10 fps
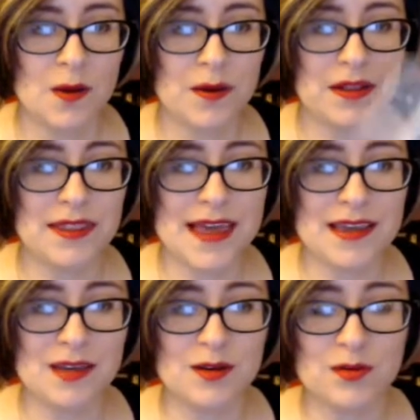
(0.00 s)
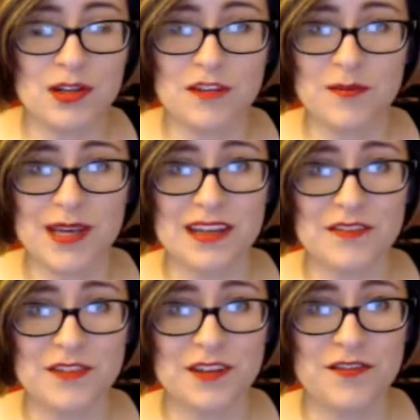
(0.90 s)
Well, thank you, Wolfman,
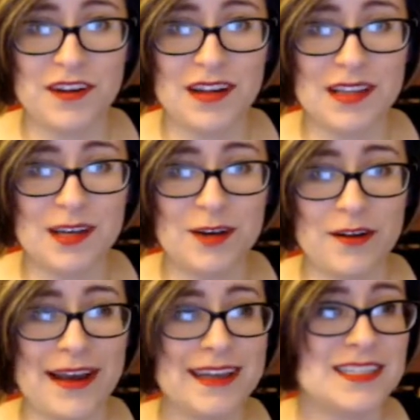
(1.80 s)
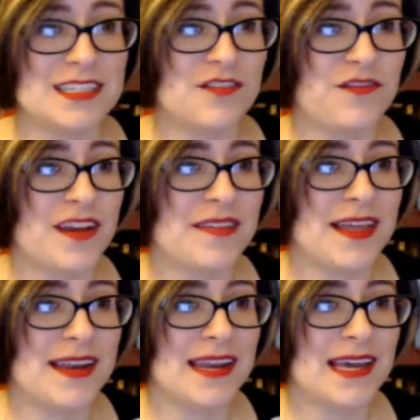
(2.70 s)
for the follow. I just found
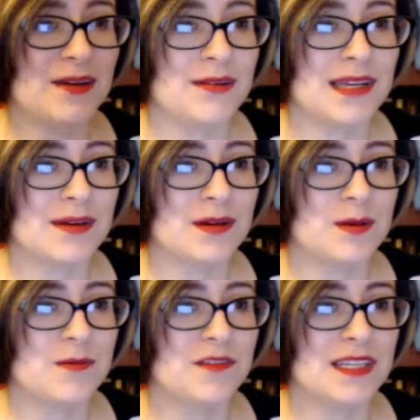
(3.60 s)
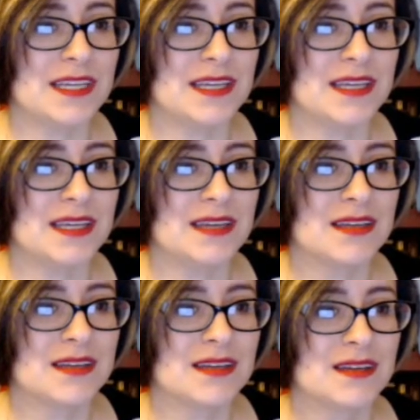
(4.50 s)
that now. Now, hopefully...
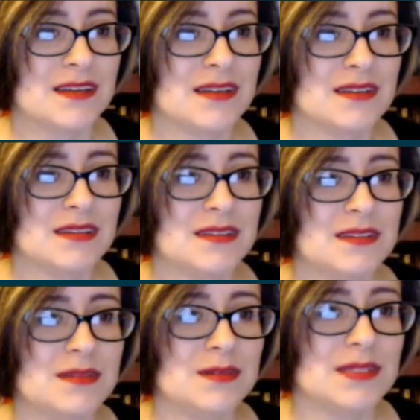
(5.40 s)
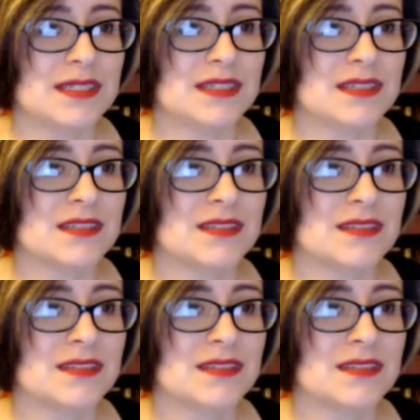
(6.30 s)
Oh, dear.